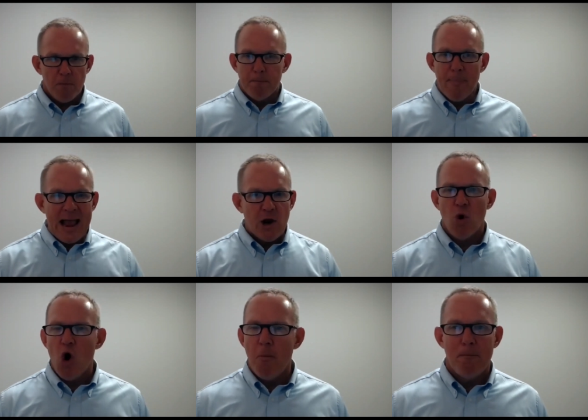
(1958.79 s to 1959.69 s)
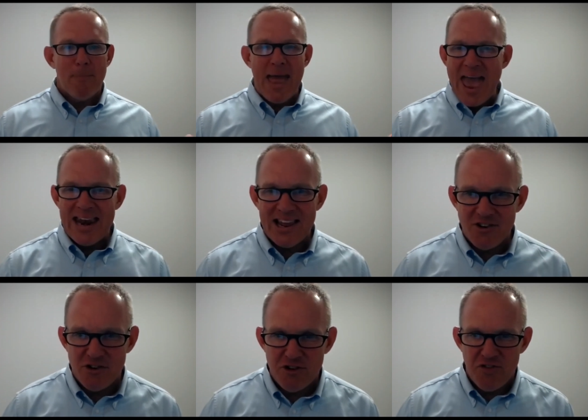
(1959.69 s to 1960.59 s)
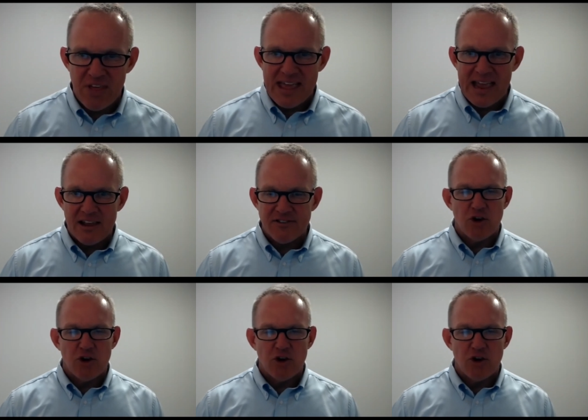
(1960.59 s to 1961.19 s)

micromanage things and